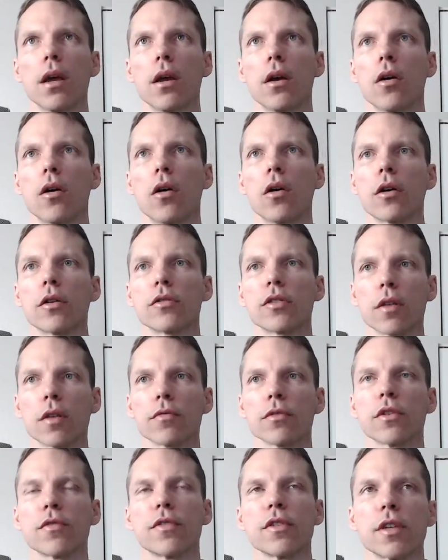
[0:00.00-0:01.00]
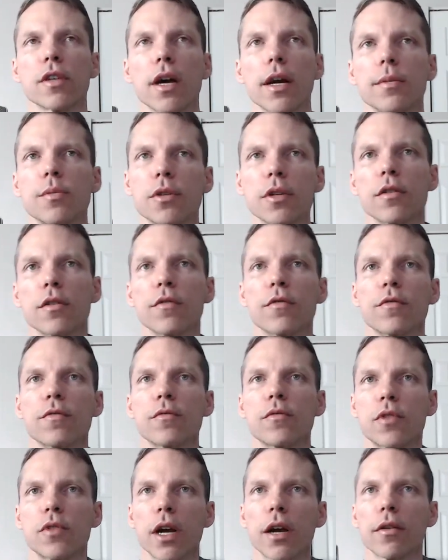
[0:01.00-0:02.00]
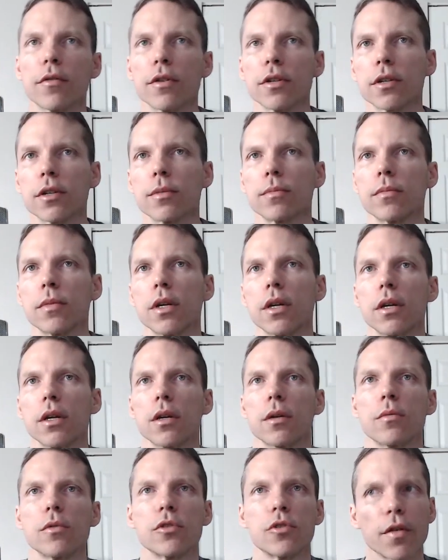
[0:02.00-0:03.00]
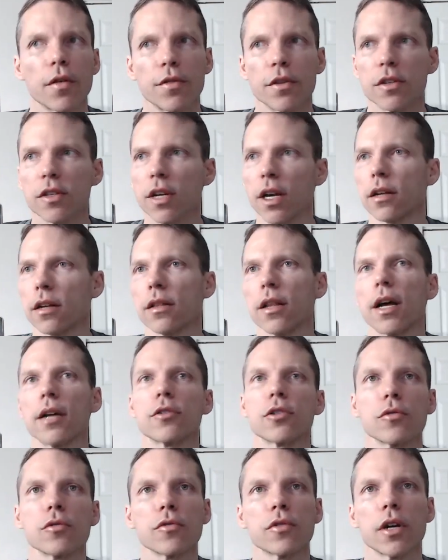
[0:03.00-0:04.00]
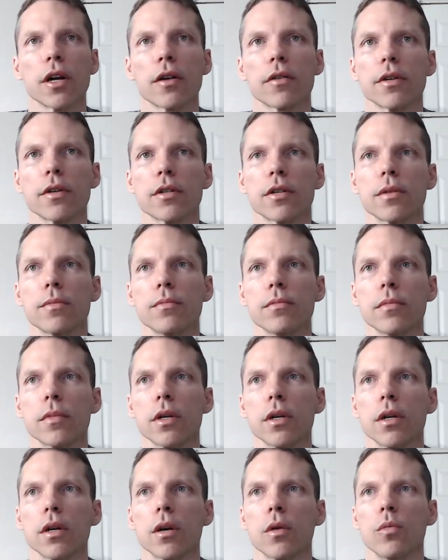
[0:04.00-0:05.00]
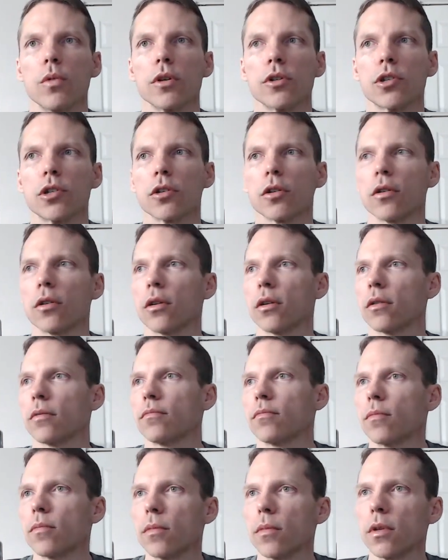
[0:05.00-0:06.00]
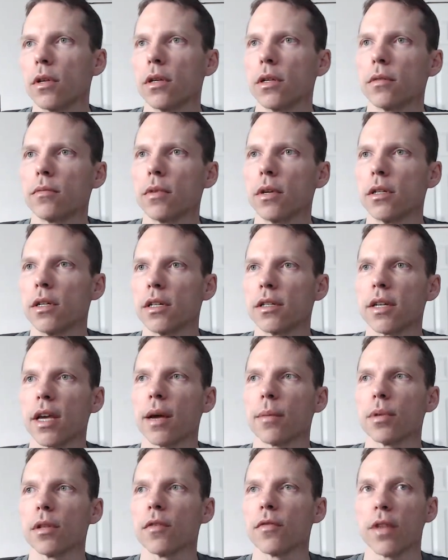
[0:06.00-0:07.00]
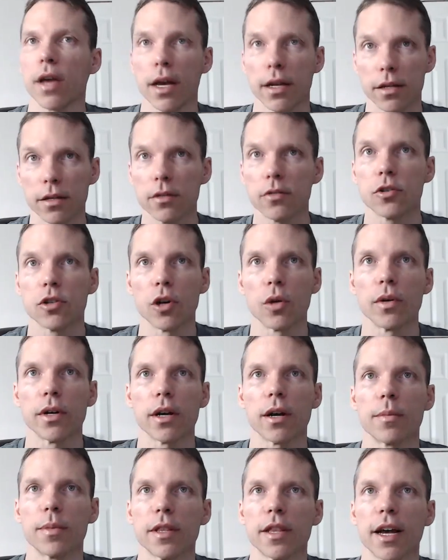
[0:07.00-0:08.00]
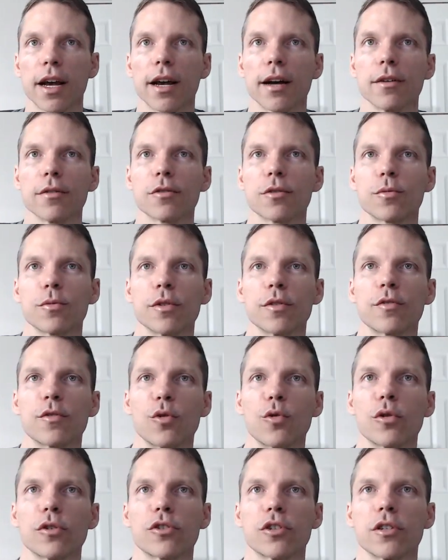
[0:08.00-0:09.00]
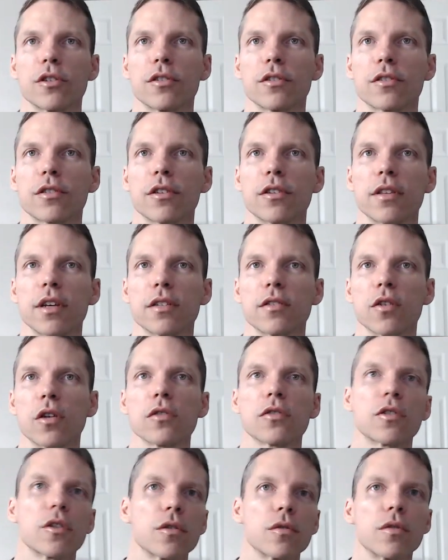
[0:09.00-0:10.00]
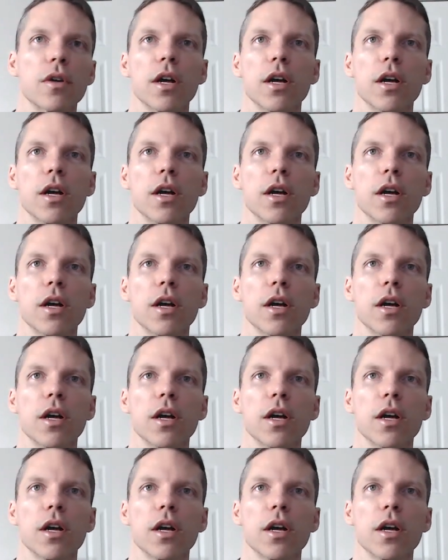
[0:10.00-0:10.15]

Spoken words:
are several different types of terrorism, which you have this psychological terrorism, which are an example of that is showing up at the house with torches. That's also